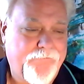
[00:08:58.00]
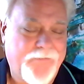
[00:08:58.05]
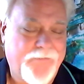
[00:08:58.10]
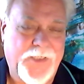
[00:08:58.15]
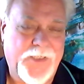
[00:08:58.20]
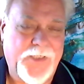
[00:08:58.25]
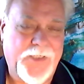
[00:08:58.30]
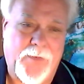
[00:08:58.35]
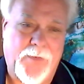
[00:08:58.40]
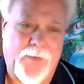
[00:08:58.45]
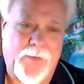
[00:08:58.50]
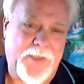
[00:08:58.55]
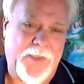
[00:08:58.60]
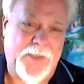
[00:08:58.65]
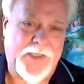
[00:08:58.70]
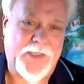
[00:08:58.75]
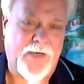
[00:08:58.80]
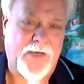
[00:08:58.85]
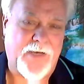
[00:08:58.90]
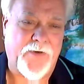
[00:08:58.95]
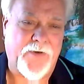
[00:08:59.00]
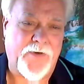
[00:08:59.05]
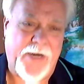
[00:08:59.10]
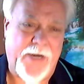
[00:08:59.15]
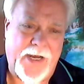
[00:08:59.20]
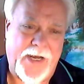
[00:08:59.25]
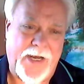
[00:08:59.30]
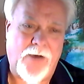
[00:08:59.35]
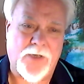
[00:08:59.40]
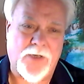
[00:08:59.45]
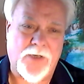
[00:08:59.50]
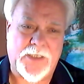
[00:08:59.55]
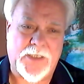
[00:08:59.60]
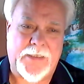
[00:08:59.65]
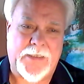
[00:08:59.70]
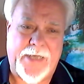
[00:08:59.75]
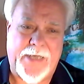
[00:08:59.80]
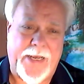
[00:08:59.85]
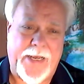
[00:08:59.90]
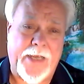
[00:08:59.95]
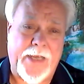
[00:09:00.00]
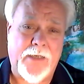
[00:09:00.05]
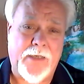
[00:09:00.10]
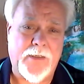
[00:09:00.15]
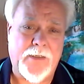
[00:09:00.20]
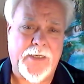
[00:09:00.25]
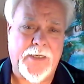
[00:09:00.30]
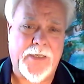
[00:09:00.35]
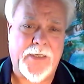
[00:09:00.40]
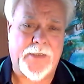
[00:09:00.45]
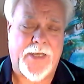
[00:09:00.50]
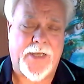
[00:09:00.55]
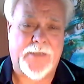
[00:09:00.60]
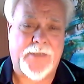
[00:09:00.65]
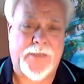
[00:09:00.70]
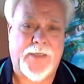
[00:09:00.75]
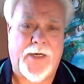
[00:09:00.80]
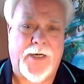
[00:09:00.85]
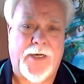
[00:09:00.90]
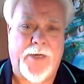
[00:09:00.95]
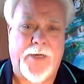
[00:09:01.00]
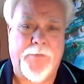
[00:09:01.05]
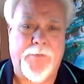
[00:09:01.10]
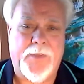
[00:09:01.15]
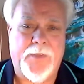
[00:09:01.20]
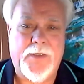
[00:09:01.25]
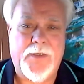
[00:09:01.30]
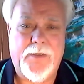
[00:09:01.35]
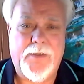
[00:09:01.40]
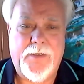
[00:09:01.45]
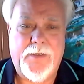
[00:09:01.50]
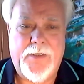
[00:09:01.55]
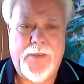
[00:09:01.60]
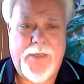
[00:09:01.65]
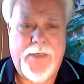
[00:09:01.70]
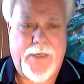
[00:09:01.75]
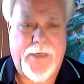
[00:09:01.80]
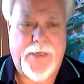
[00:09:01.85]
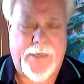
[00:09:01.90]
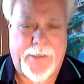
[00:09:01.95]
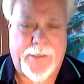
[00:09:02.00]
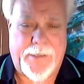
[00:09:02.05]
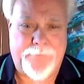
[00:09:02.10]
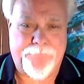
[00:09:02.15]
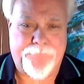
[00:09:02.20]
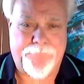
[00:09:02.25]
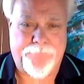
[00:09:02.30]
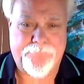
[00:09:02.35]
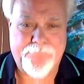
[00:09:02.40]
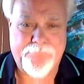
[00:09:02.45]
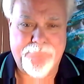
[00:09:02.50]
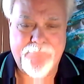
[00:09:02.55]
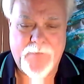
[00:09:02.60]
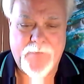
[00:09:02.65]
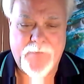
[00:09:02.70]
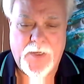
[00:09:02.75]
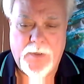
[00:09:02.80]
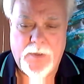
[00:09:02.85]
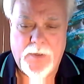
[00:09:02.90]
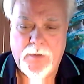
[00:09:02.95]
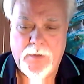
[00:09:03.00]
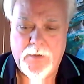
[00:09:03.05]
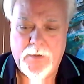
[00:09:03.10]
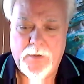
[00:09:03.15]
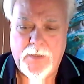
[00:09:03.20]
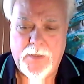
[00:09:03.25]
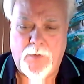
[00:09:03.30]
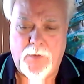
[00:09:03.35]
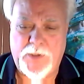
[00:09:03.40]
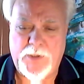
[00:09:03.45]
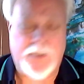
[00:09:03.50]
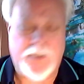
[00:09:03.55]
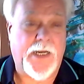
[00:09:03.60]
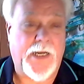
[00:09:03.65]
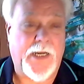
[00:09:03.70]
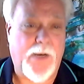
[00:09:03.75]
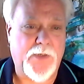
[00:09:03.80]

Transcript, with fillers: you know, maybe seven or eight hours a day at that time. Um, it wasn't that I